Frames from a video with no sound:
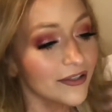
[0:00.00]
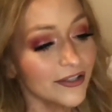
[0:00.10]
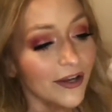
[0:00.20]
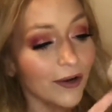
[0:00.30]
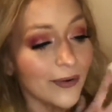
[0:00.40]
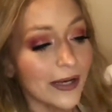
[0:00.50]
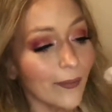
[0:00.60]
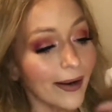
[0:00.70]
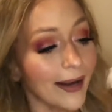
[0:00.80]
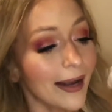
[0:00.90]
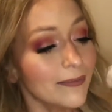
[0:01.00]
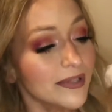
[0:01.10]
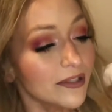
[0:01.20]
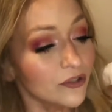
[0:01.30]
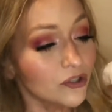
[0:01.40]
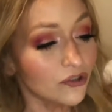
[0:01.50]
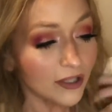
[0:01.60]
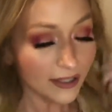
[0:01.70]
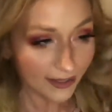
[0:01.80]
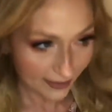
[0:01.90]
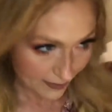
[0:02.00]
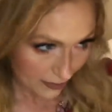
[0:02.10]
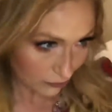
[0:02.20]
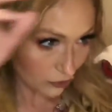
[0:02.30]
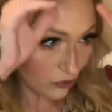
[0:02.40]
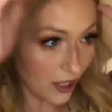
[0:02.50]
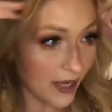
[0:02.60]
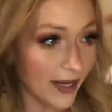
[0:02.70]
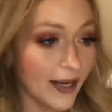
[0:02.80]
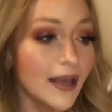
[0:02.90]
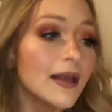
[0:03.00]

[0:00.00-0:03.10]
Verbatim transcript: So anyway, I'm still struggling. I'm still trying.